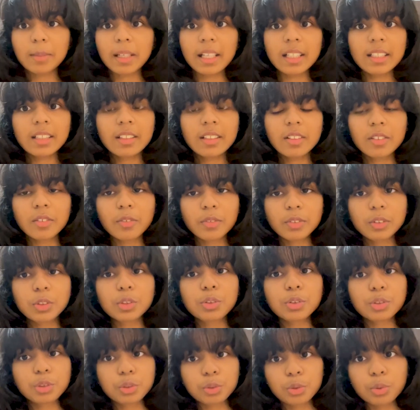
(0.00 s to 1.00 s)
And
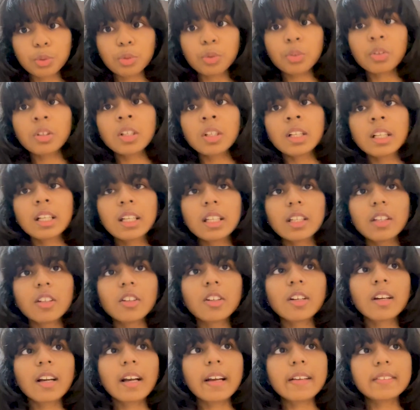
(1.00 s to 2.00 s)
to school,
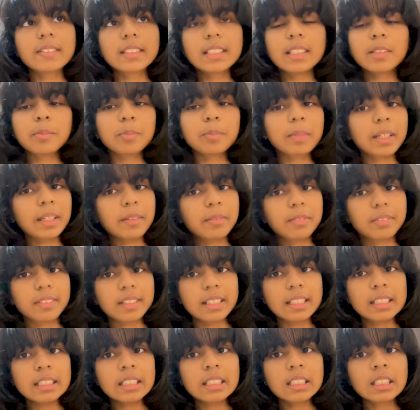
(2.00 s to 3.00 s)
I've seen my
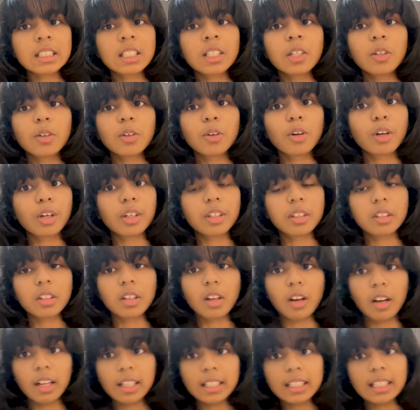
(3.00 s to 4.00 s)
friends who are
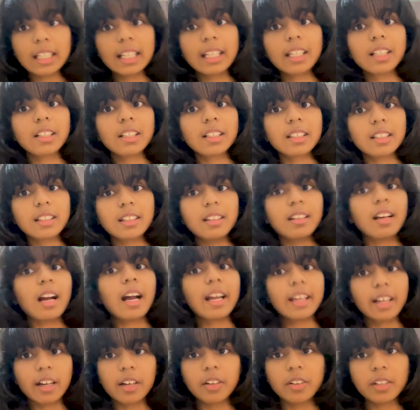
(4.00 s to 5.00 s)
not like
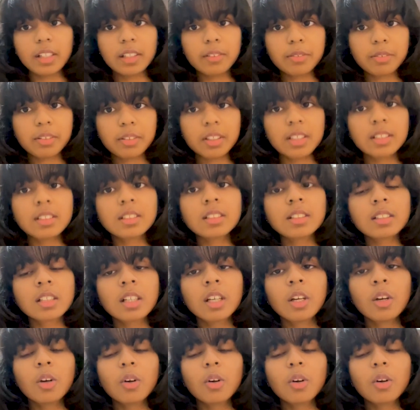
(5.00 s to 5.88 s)
IRL friends,